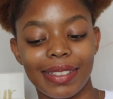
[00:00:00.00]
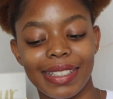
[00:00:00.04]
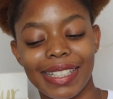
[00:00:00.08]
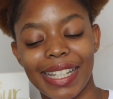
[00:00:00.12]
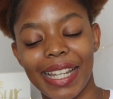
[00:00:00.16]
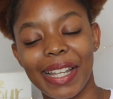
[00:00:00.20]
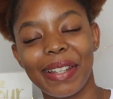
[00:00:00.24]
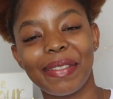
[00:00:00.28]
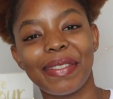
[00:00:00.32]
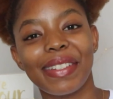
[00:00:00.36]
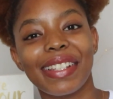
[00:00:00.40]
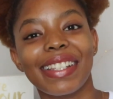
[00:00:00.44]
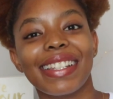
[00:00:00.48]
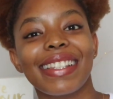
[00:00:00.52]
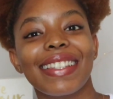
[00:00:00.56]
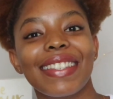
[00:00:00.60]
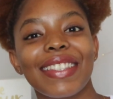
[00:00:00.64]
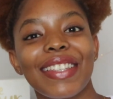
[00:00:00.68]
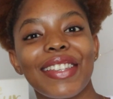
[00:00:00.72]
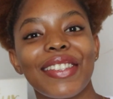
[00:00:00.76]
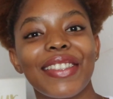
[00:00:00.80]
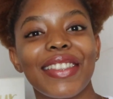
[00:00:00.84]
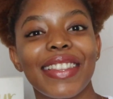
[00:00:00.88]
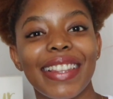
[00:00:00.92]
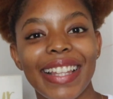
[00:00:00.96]
damn, this
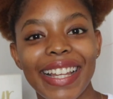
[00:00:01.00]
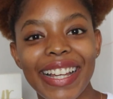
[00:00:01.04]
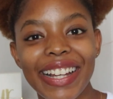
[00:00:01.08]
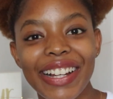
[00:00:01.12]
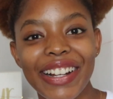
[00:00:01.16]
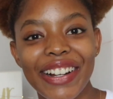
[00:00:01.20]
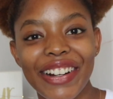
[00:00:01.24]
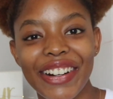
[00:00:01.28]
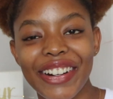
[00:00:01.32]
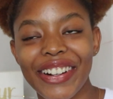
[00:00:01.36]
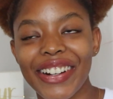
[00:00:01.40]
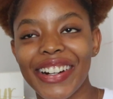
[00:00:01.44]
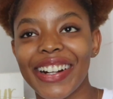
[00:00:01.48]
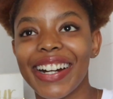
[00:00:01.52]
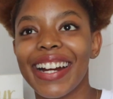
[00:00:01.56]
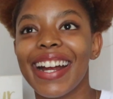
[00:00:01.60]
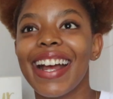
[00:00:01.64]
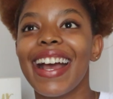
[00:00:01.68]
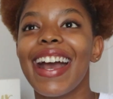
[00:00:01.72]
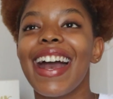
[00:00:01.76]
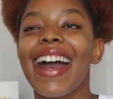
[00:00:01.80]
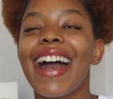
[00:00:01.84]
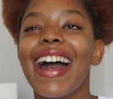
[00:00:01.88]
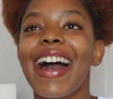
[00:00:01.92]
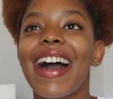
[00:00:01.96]
is a thinker.
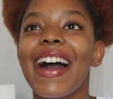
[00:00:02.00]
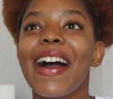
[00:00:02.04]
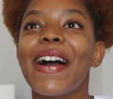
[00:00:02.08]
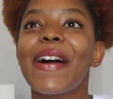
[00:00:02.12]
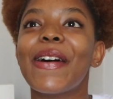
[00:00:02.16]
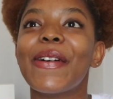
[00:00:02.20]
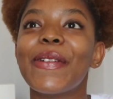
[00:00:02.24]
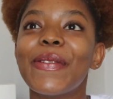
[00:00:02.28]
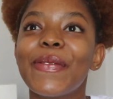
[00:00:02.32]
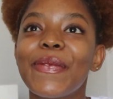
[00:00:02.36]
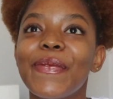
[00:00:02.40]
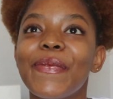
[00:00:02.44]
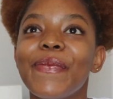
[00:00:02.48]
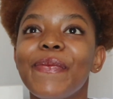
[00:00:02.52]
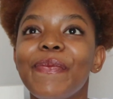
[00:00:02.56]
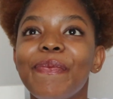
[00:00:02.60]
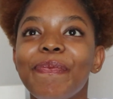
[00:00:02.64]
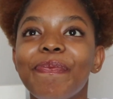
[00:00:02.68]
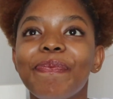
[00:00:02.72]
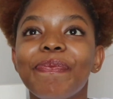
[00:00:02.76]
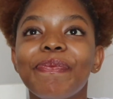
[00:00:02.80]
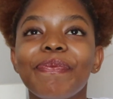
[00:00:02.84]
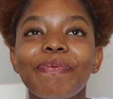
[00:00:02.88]
The